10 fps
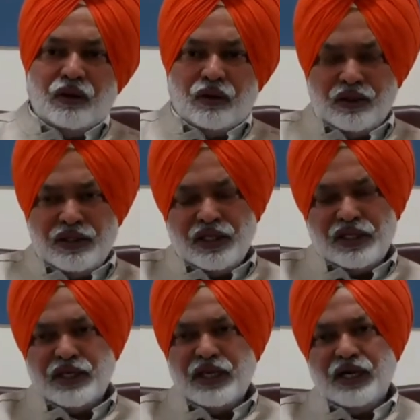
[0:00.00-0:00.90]
On the
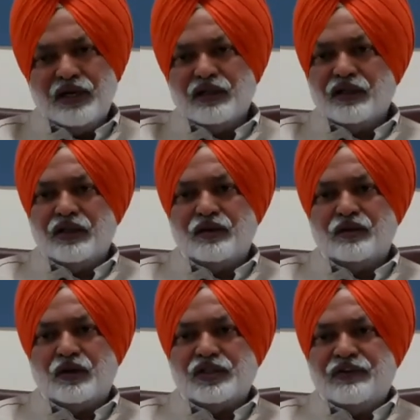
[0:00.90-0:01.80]
other hand, a
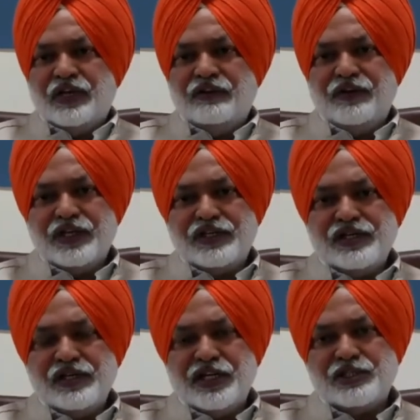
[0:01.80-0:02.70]
cross
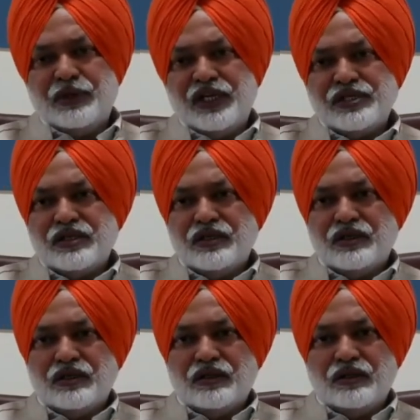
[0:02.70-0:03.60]
verification takes place
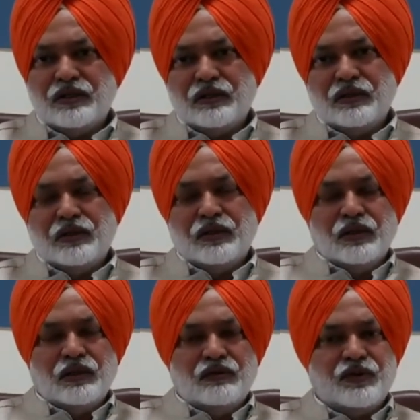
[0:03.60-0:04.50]

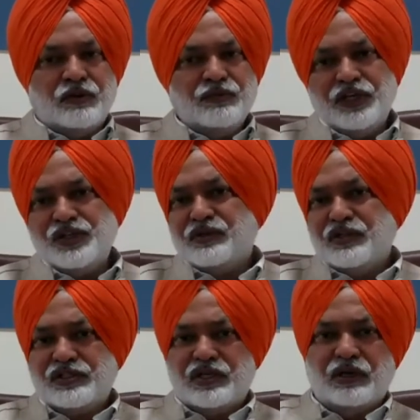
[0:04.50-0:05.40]
from the
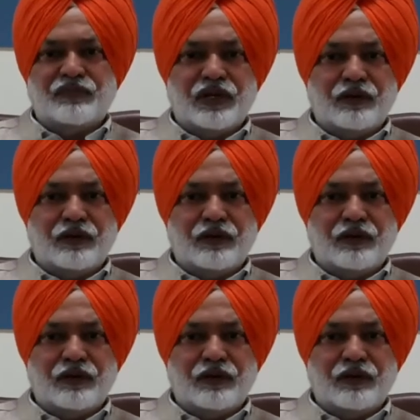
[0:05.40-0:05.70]
insurance company